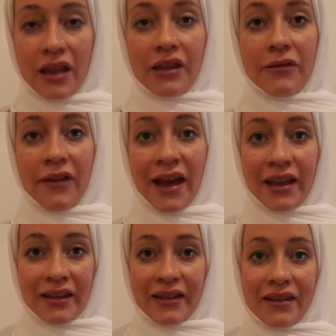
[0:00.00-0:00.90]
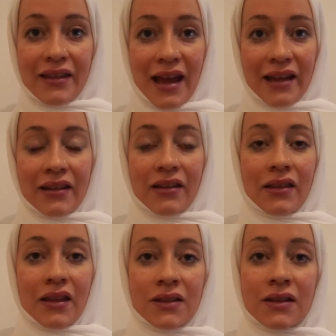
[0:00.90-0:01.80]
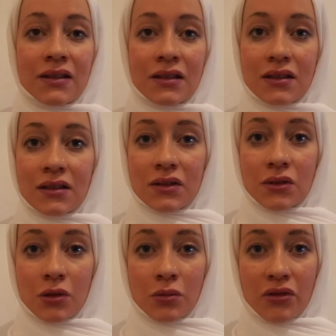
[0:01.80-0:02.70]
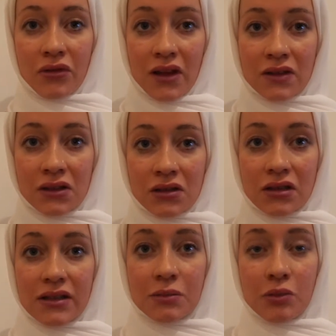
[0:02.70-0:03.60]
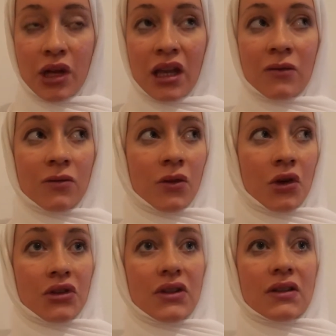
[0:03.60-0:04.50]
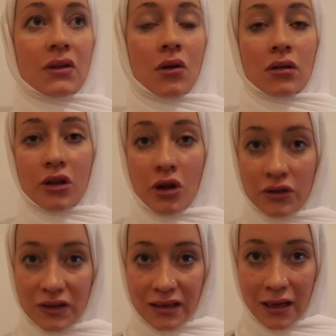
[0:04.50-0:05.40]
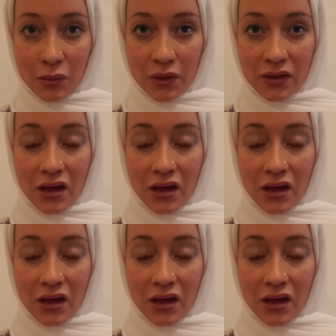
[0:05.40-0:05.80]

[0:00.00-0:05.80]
the fact that this sort of professor is bringing forth this whole concept